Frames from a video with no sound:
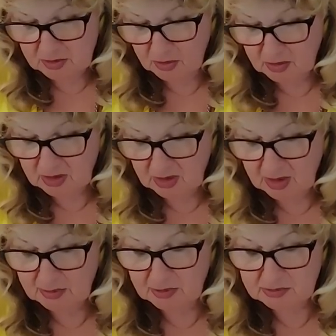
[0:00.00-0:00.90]
talking
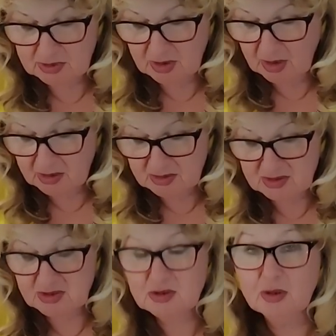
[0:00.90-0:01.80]
about
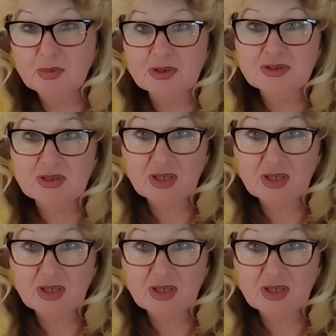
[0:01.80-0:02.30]
Clarence Thomas'